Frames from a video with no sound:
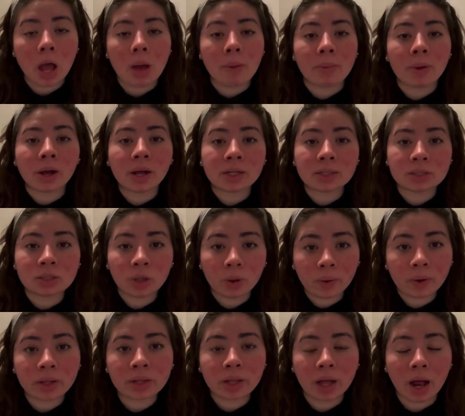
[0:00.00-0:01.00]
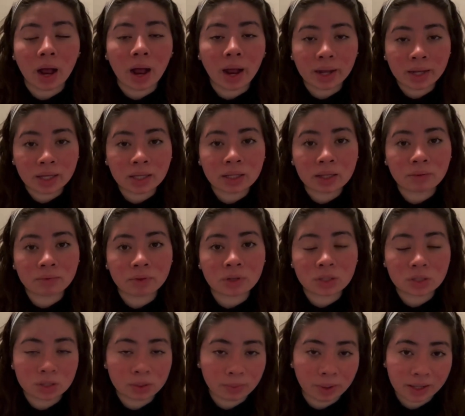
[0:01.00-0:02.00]
because knowing that I can give
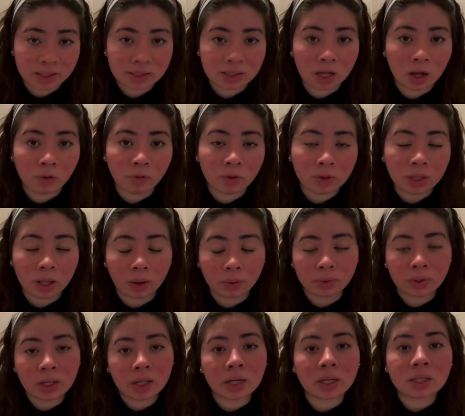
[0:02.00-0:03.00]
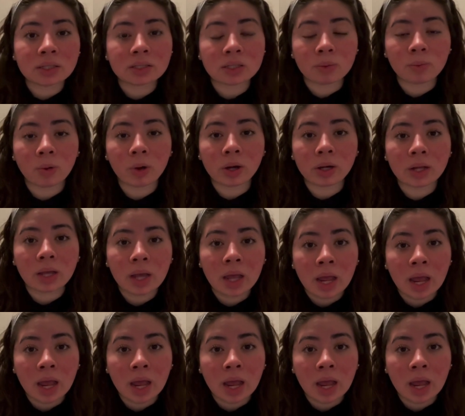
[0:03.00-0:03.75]
this to myself without needing someone,